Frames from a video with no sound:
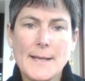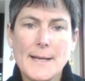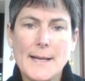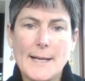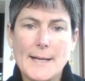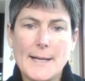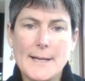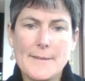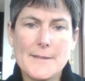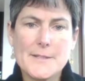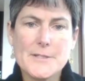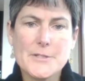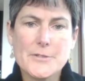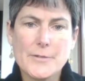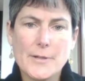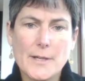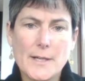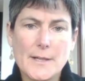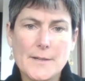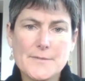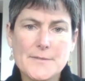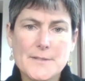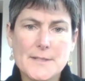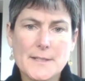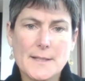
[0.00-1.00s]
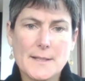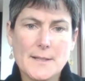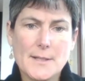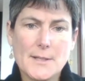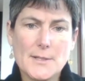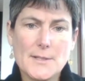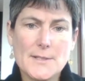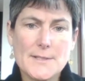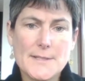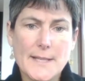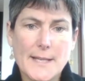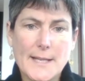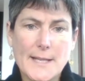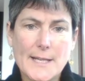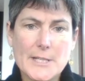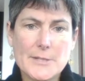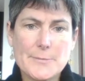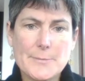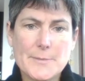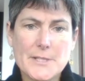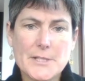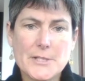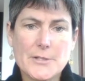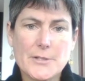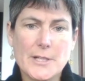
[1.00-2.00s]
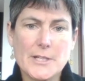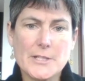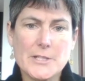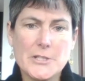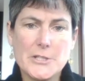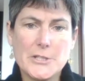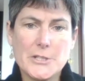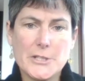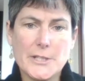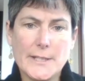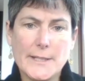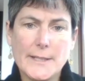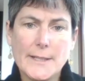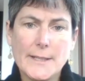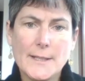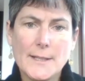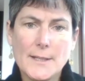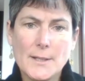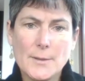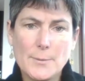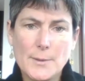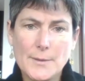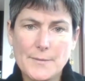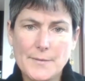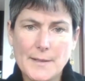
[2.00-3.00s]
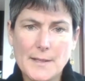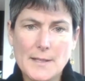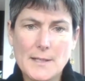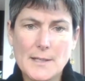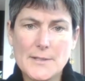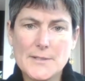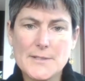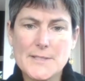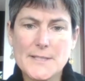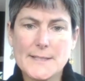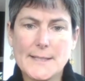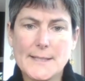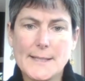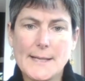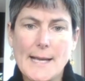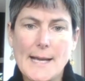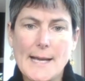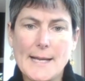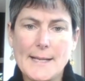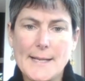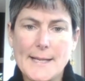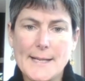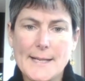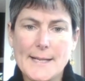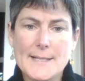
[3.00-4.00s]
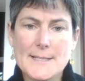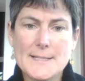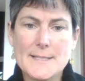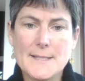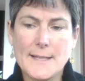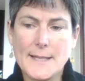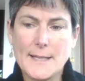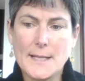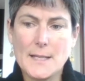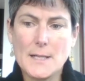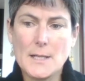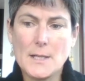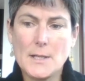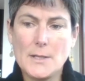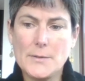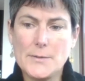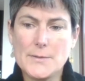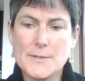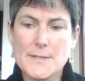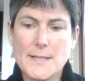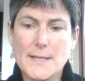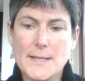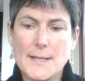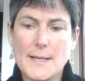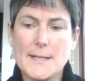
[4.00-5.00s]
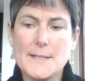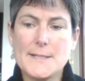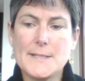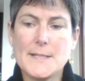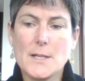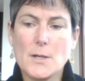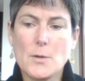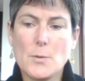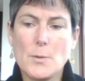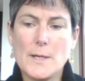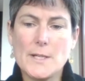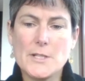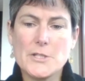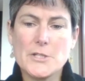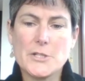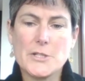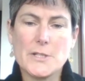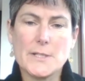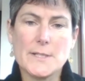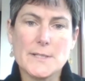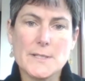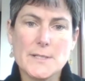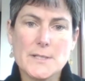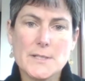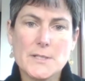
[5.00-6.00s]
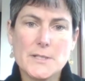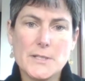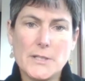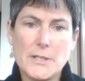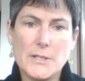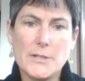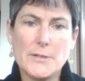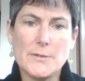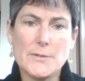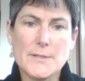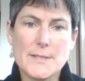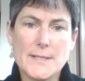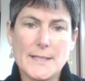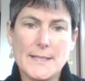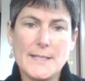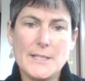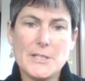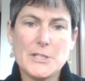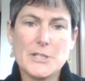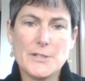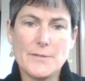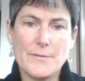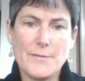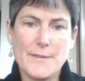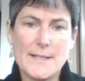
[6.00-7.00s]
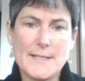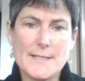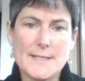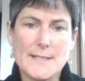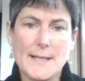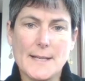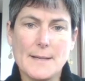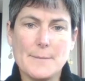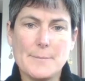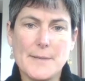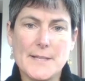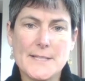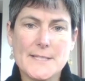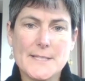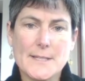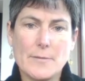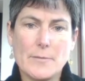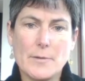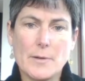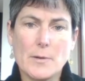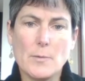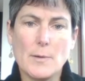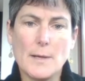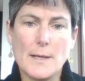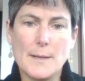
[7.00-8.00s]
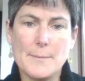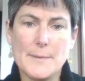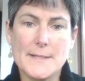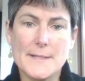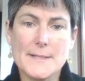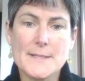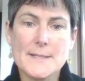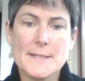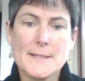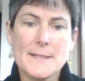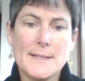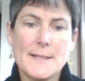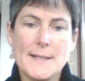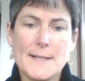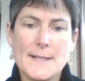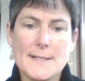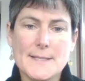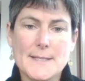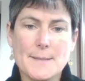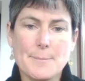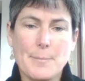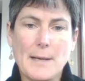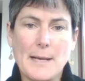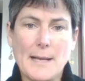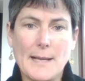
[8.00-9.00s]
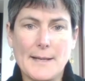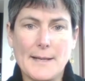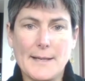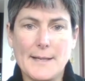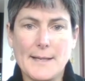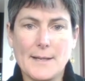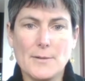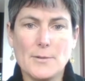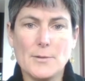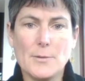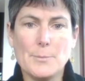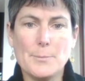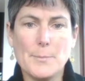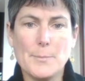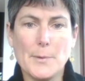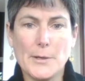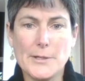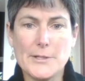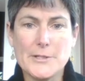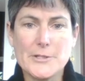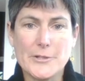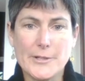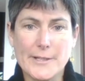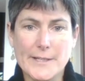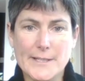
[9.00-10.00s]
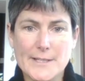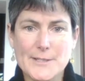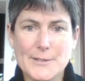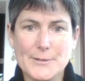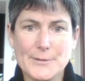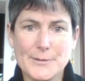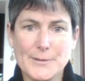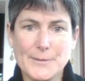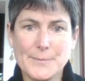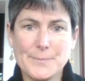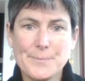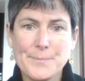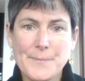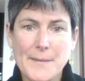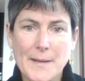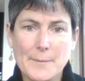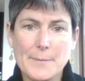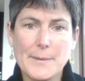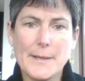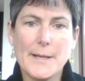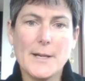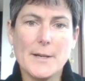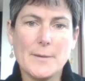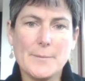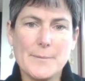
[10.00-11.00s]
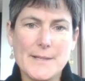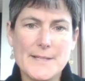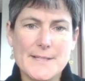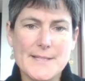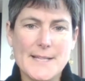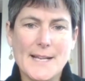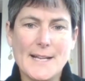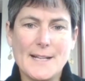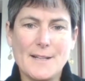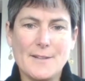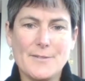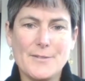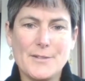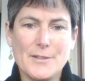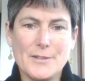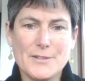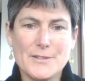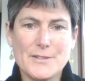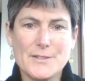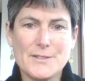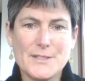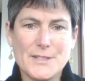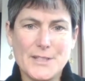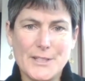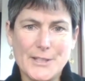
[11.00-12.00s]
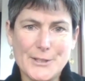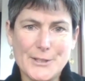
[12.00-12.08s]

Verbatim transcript: And in the draft Girls Engagement Strategy, we've included an annex that includes guiding questions to use each of these nine basic requirements as a planning or monitoring tool. And we hope these are helpful to